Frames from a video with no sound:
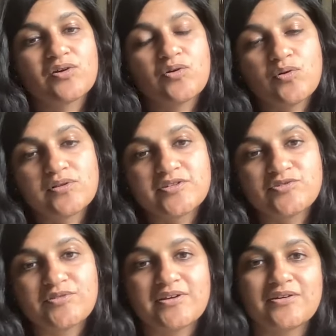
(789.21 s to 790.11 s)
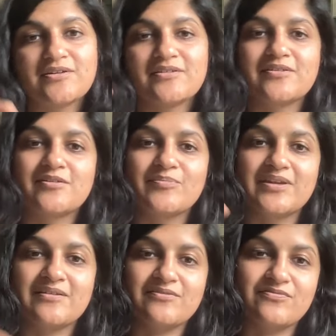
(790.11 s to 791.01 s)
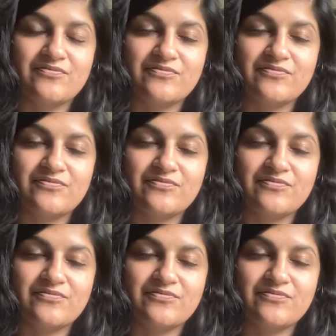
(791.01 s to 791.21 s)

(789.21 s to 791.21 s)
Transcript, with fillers: cold triggered, a little bit of